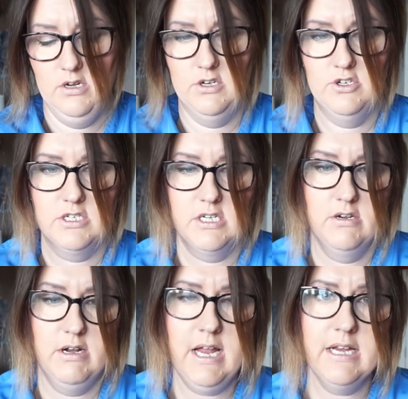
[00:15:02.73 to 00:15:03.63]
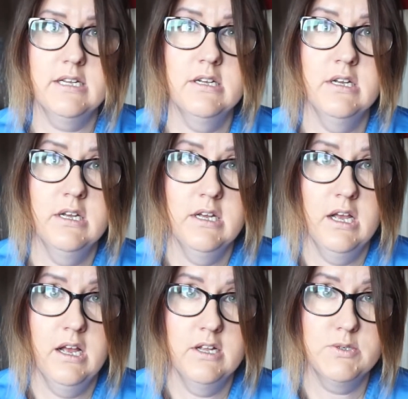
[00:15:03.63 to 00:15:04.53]
interesting. I like,
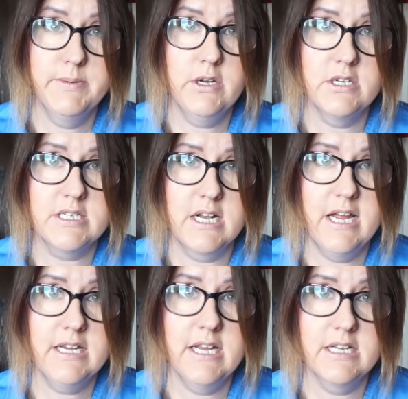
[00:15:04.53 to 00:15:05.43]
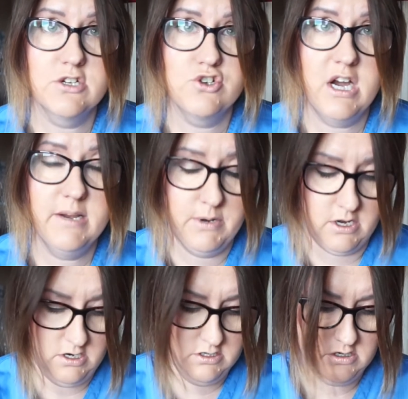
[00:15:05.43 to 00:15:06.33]
to be honest, I like it as a
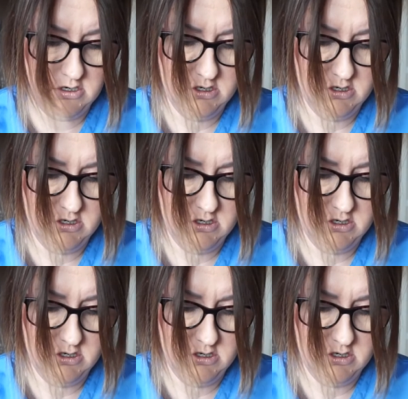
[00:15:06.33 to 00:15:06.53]
tripod.